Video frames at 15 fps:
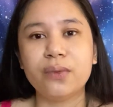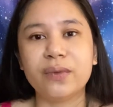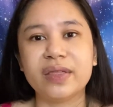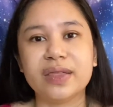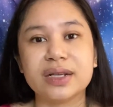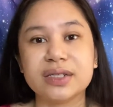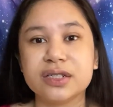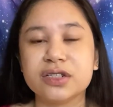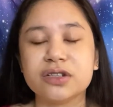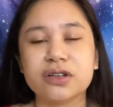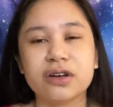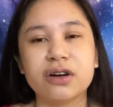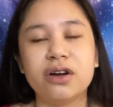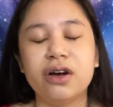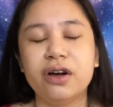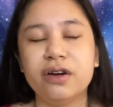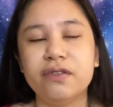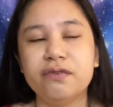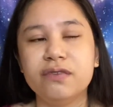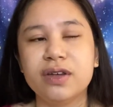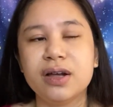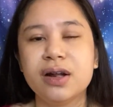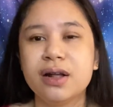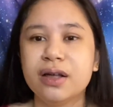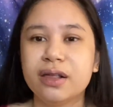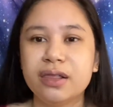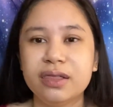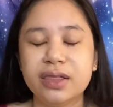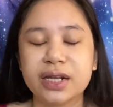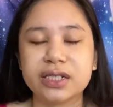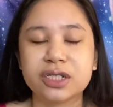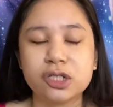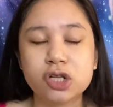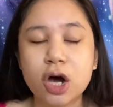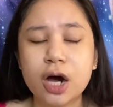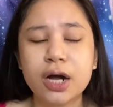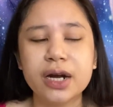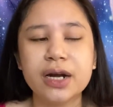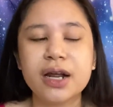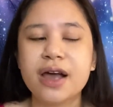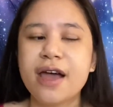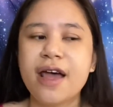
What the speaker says: with the sister of this Don.